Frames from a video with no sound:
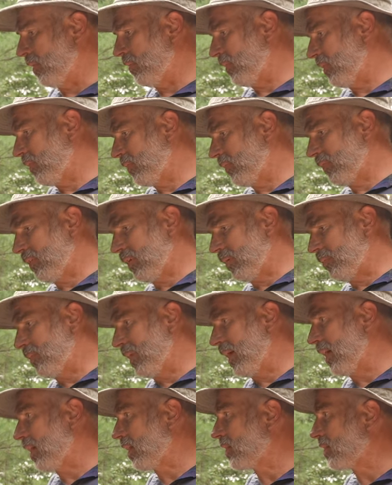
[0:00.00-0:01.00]
maybe if that
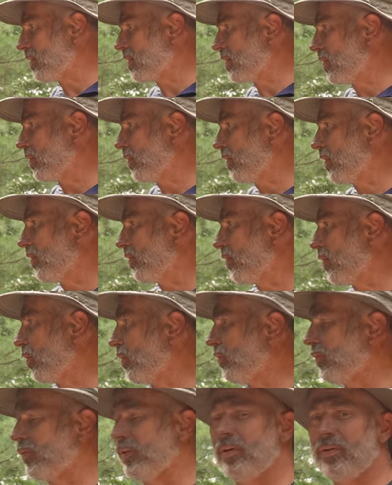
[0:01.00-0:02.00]
back three or
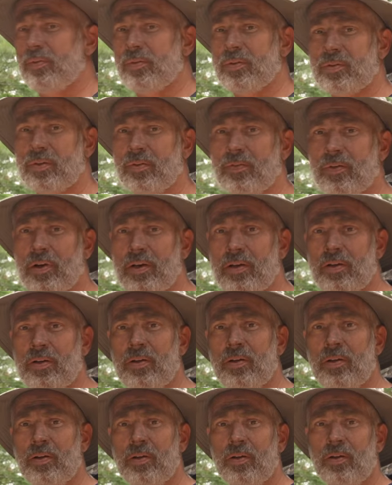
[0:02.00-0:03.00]
four feet was divided